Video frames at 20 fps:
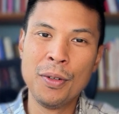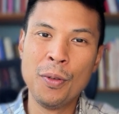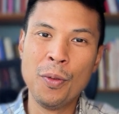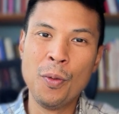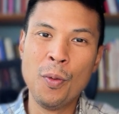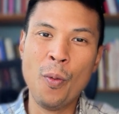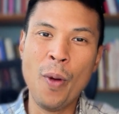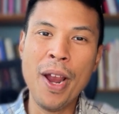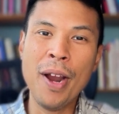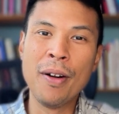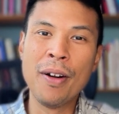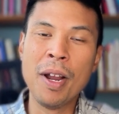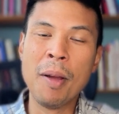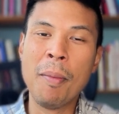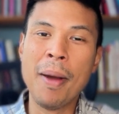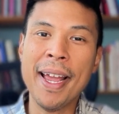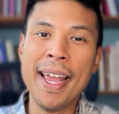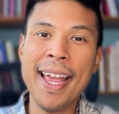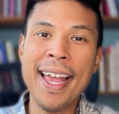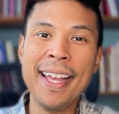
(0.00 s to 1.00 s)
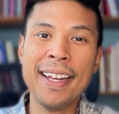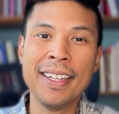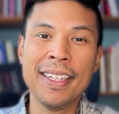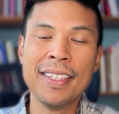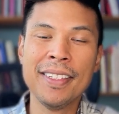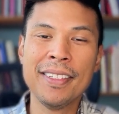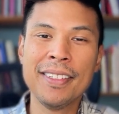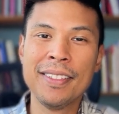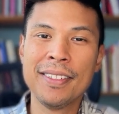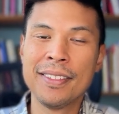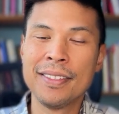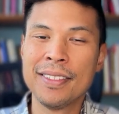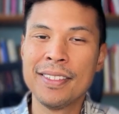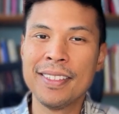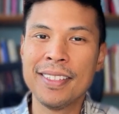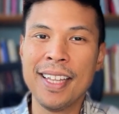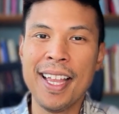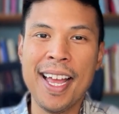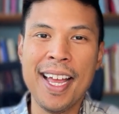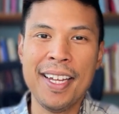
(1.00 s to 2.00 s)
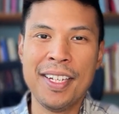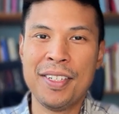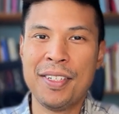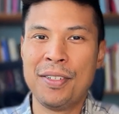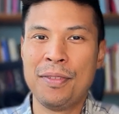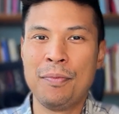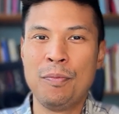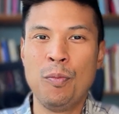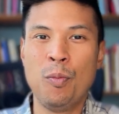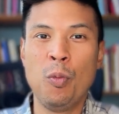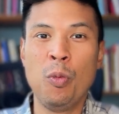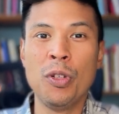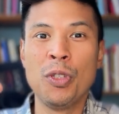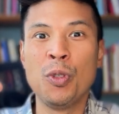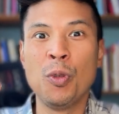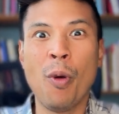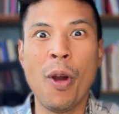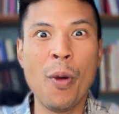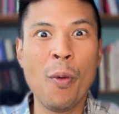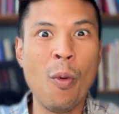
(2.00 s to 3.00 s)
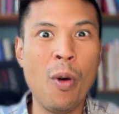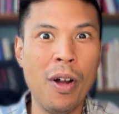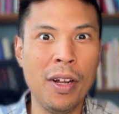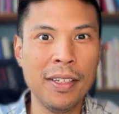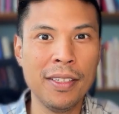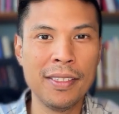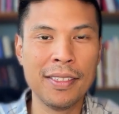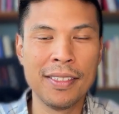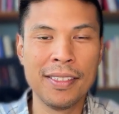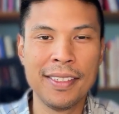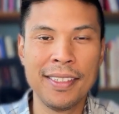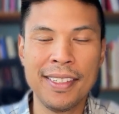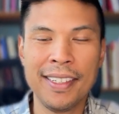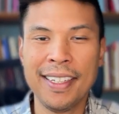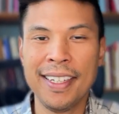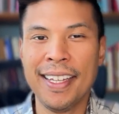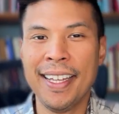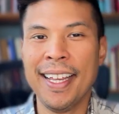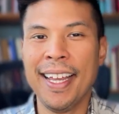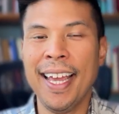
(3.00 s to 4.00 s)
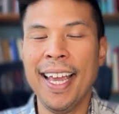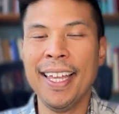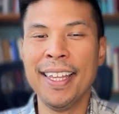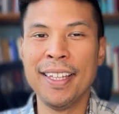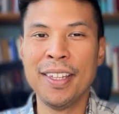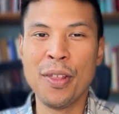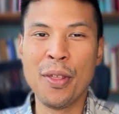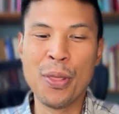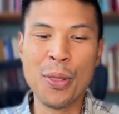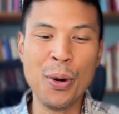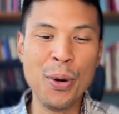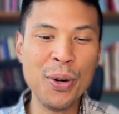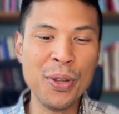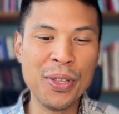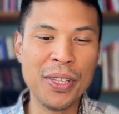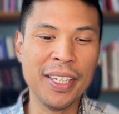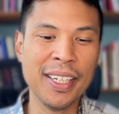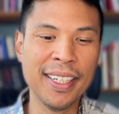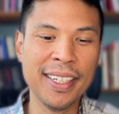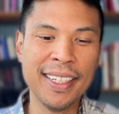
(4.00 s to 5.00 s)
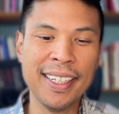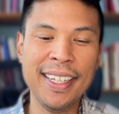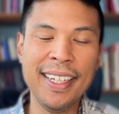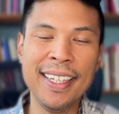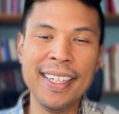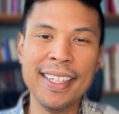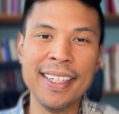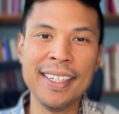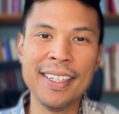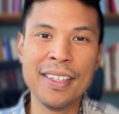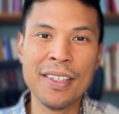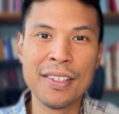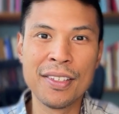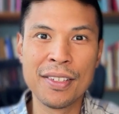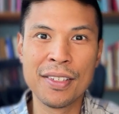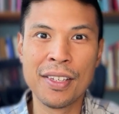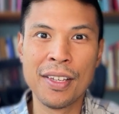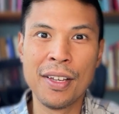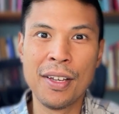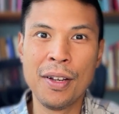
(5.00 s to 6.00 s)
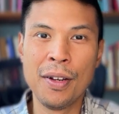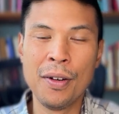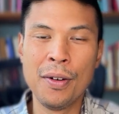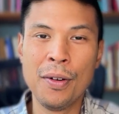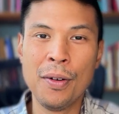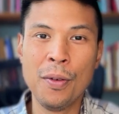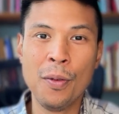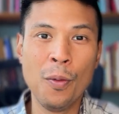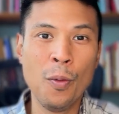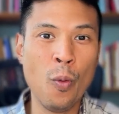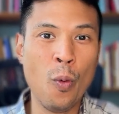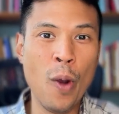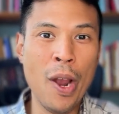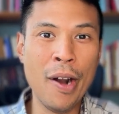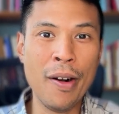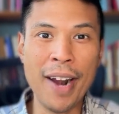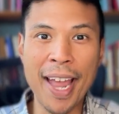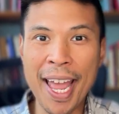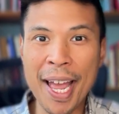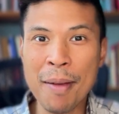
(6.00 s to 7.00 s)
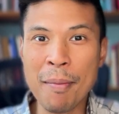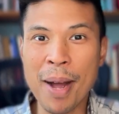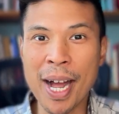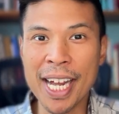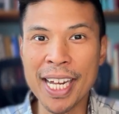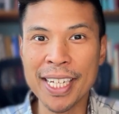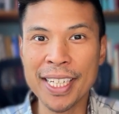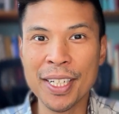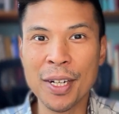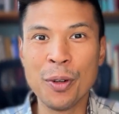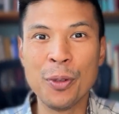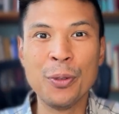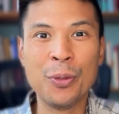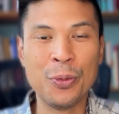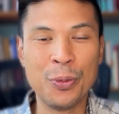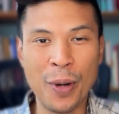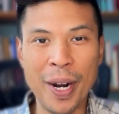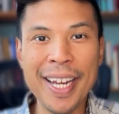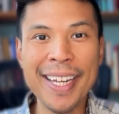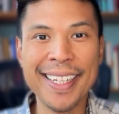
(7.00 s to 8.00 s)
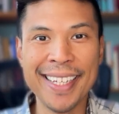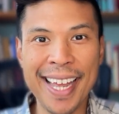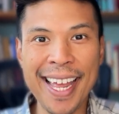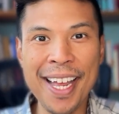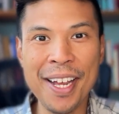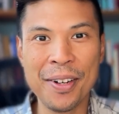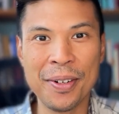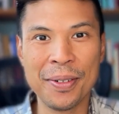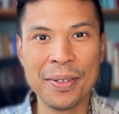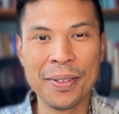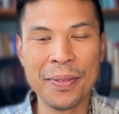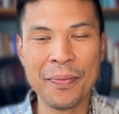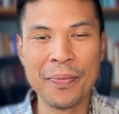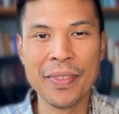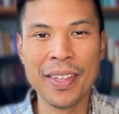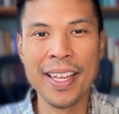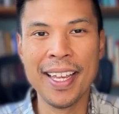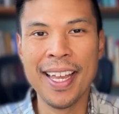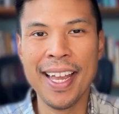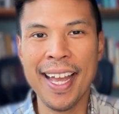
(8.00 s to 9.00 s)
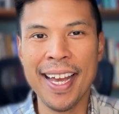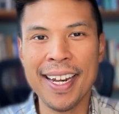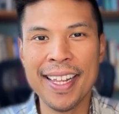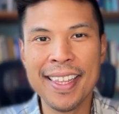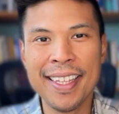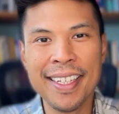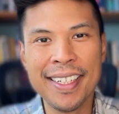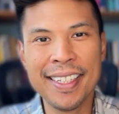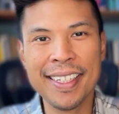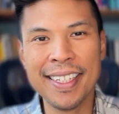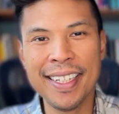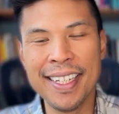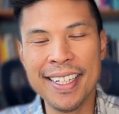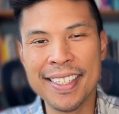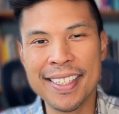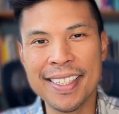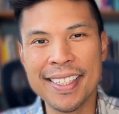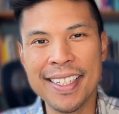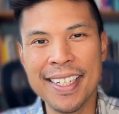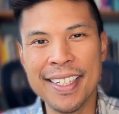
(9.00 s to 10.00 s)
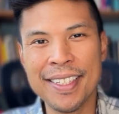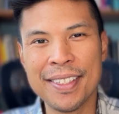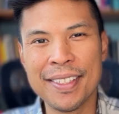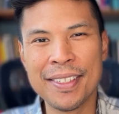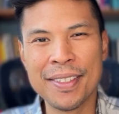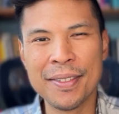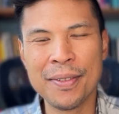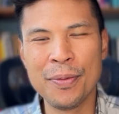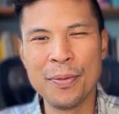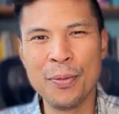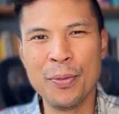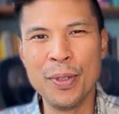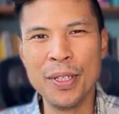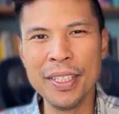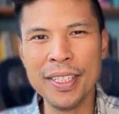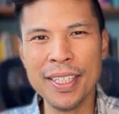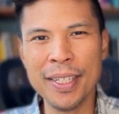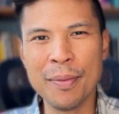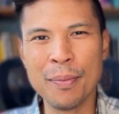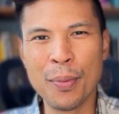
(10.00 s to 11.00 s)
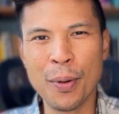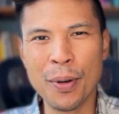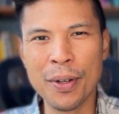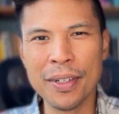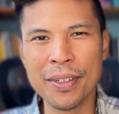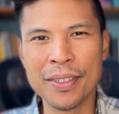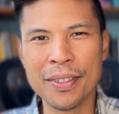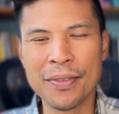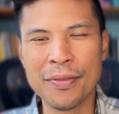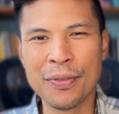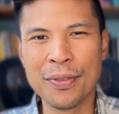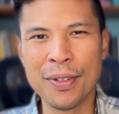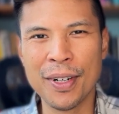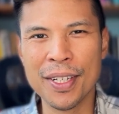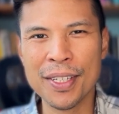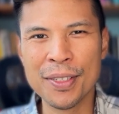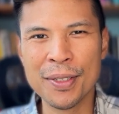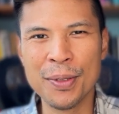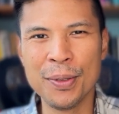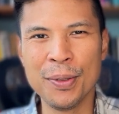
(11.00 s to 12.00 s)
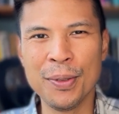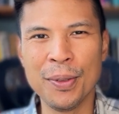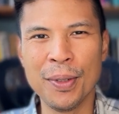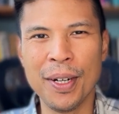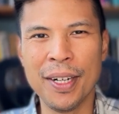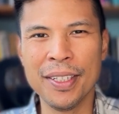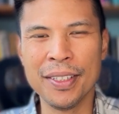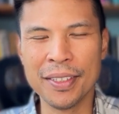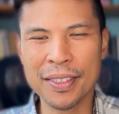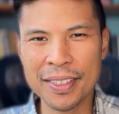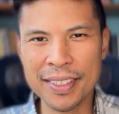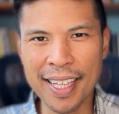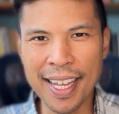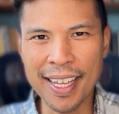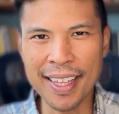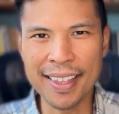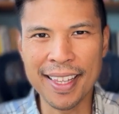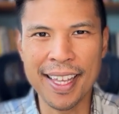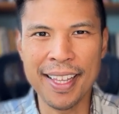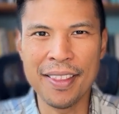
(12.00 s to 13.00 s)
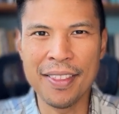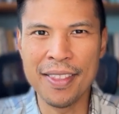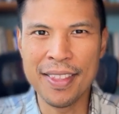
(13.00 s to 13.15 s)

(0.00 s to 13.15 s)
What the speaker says: Where am I headed? Slash, what do I want? And then the third thing is, where am I right now? And I think it's really important for us to understand that